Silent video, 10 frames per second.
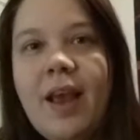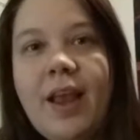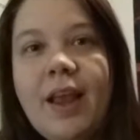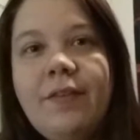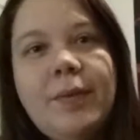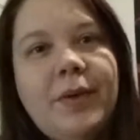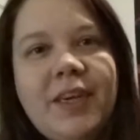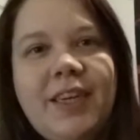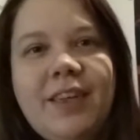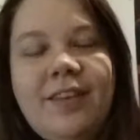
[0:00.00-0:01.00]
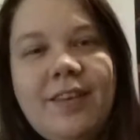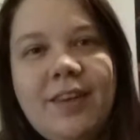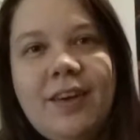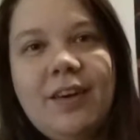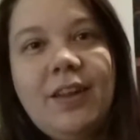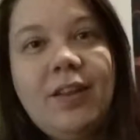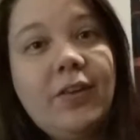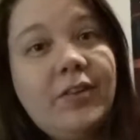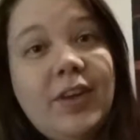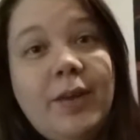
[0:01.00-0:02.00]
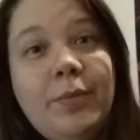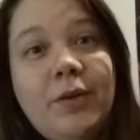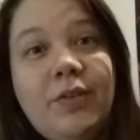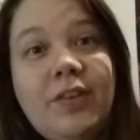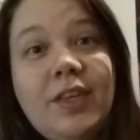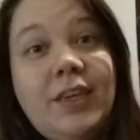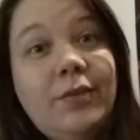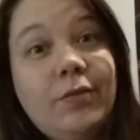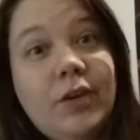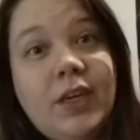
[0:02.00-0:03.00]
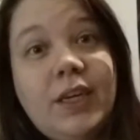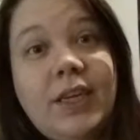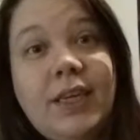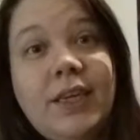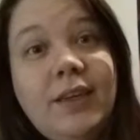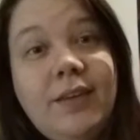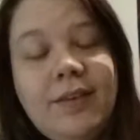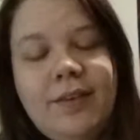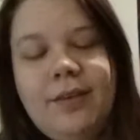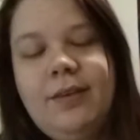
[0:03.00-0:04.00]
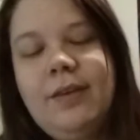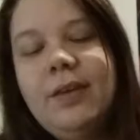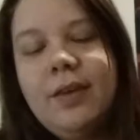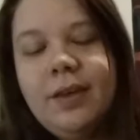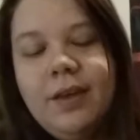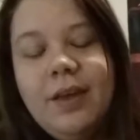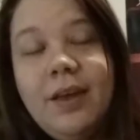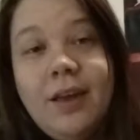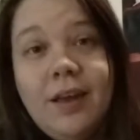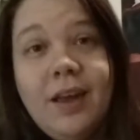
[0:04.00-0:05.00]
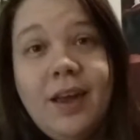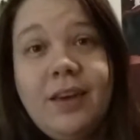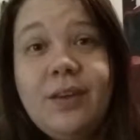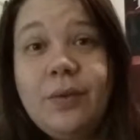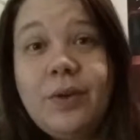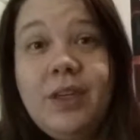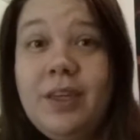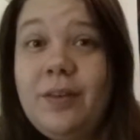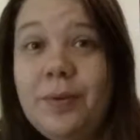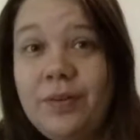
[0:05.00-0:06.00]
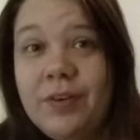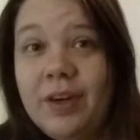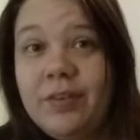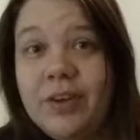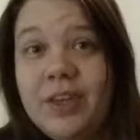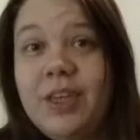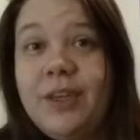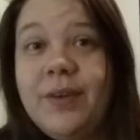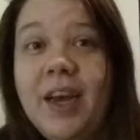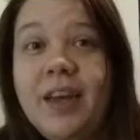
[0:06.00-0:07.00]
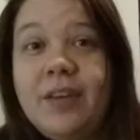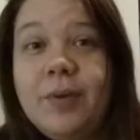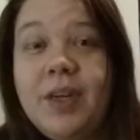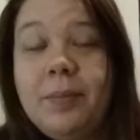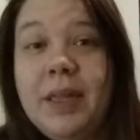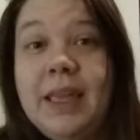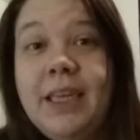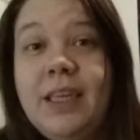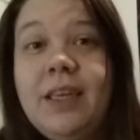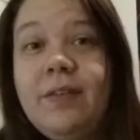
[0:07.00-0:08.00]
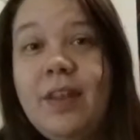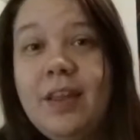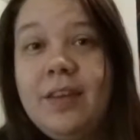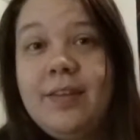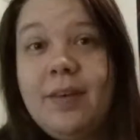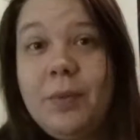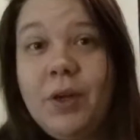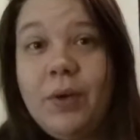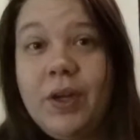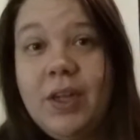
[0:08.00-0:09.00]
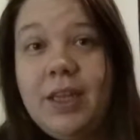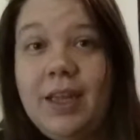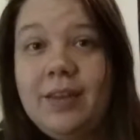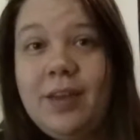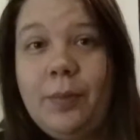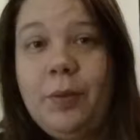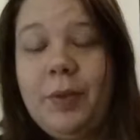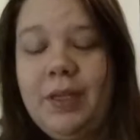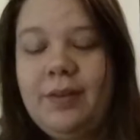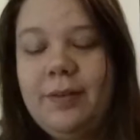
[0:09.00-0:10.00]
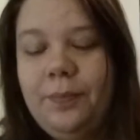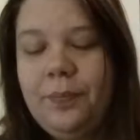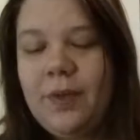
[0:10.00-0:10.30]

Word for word: Hey everybody, it's Sarah. Long time no see, right? I know, it's been forever. You guys would not believe the things that have been going on the last couple months.